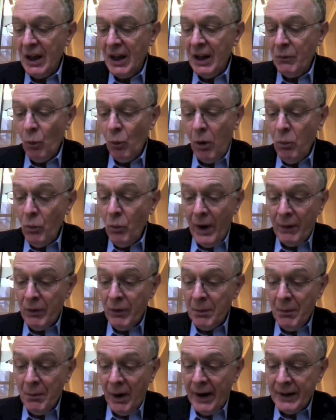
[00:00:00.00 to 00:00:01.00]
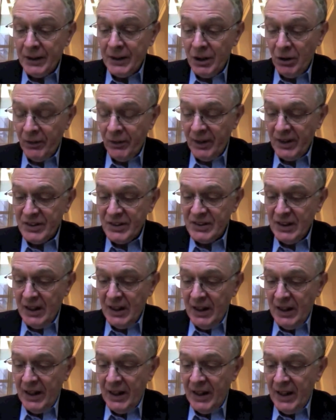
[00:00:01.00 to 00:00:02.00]
One way we might do it
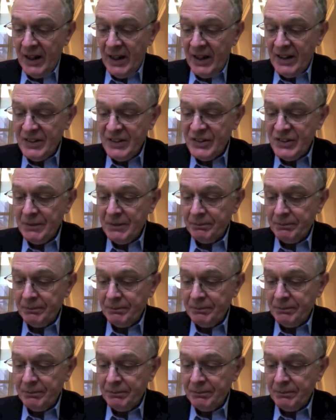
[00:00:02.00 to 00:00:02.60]
is,